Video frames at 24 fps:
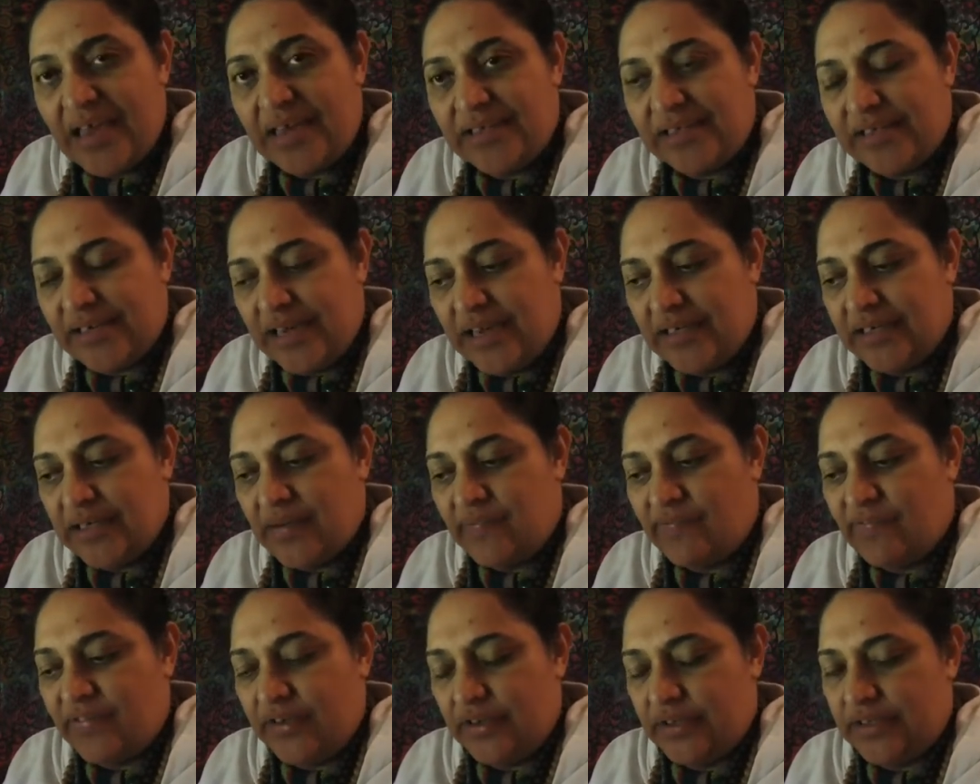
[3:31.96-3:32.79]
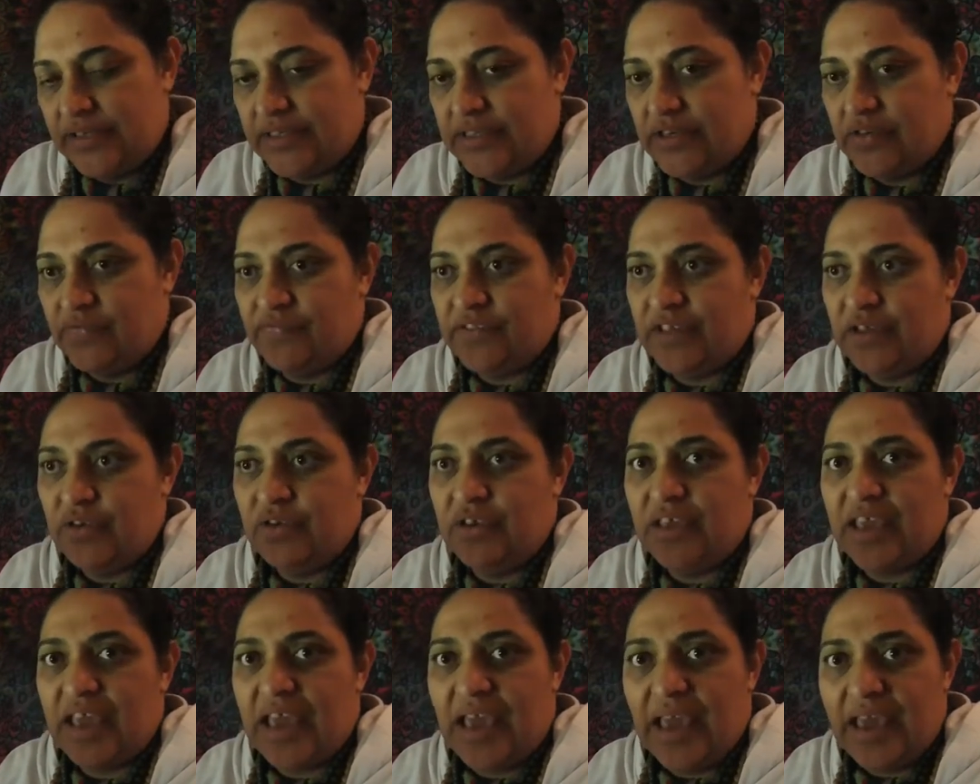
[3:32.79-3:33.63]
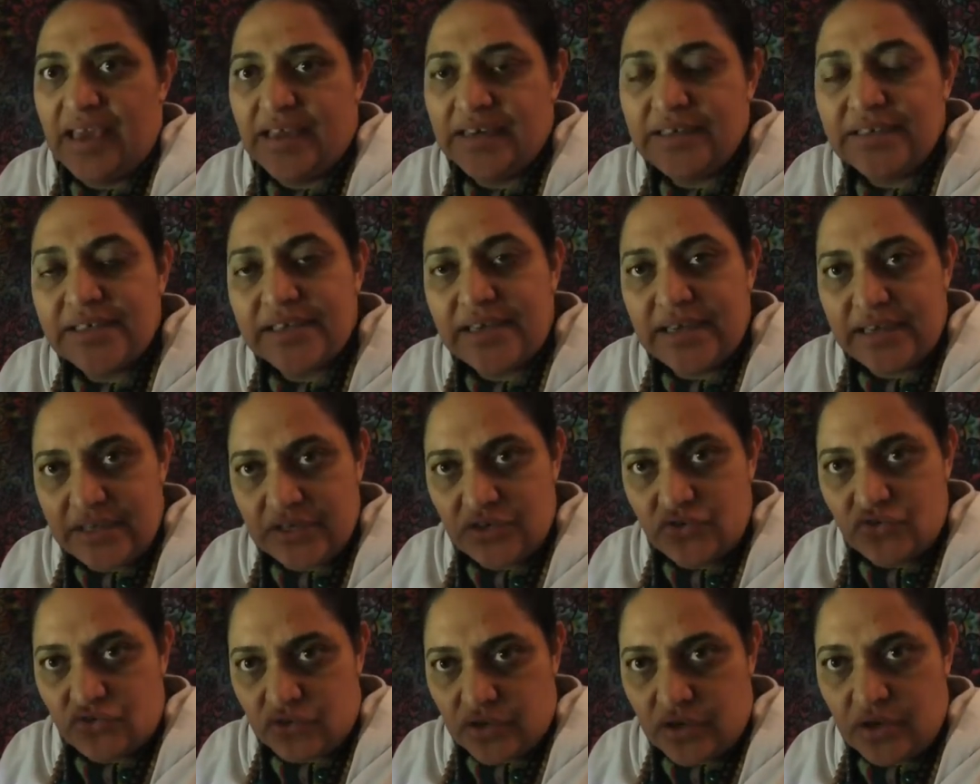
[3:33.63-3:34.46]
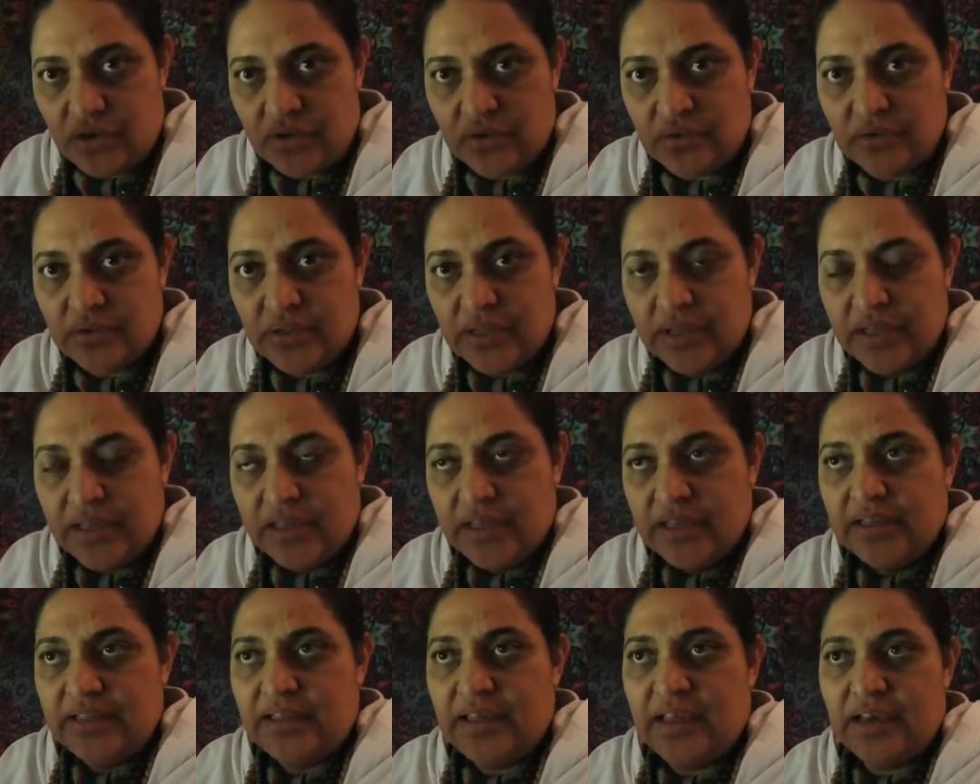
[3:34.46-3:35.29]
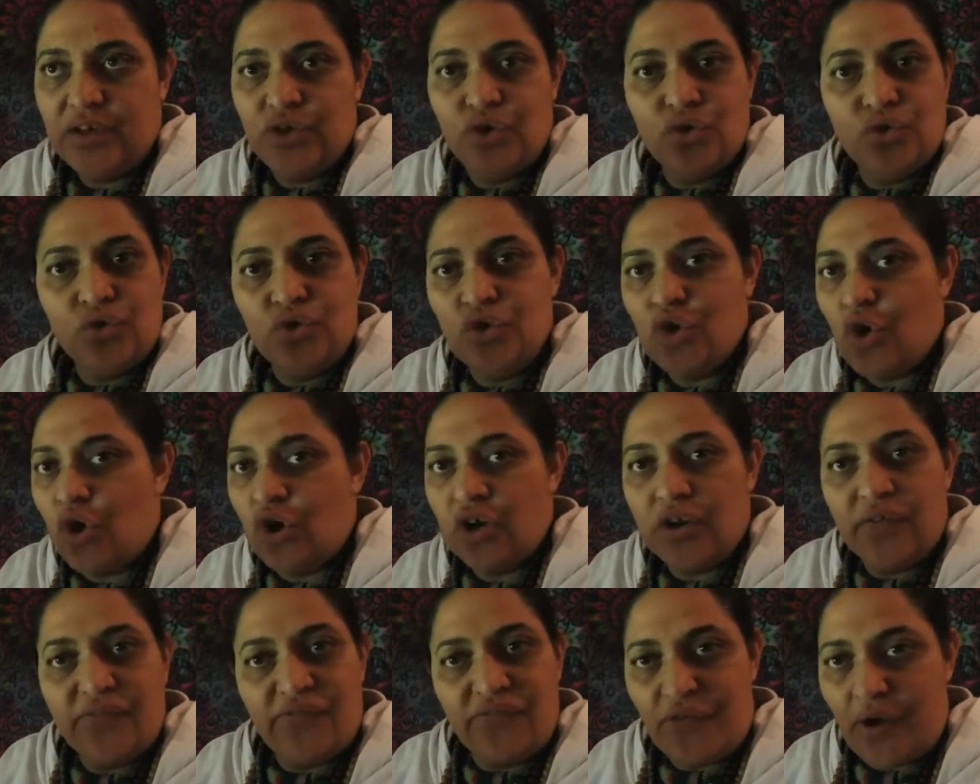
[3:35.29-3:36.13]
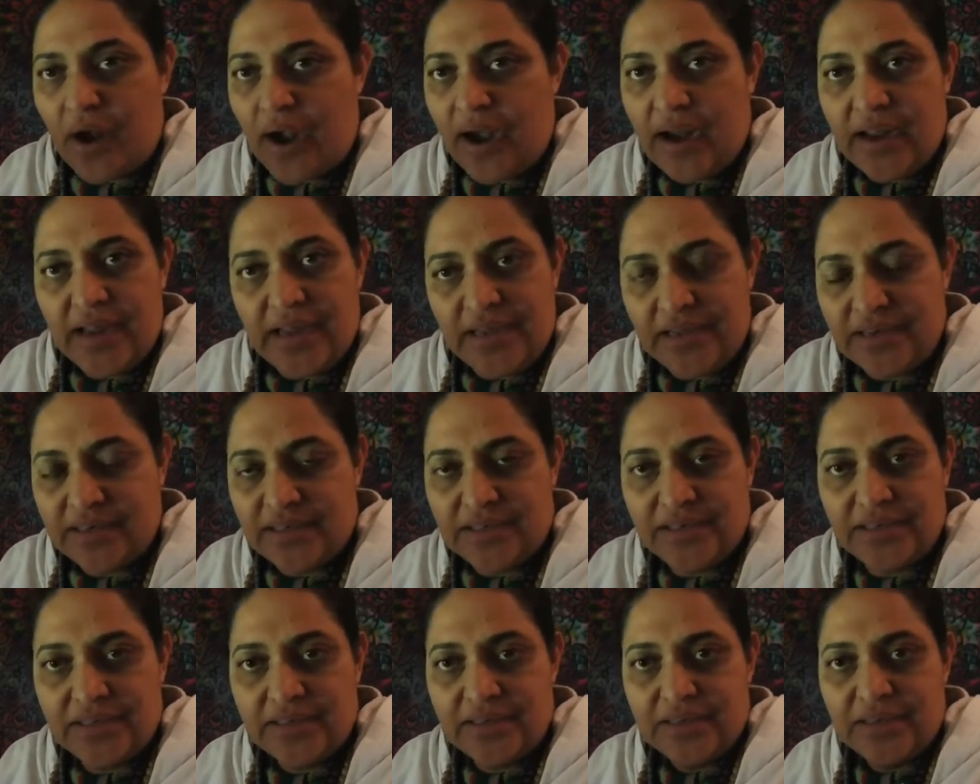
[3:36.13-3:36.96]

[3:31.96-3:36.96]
stand up for yourself, that you can take control, that you're not afraid.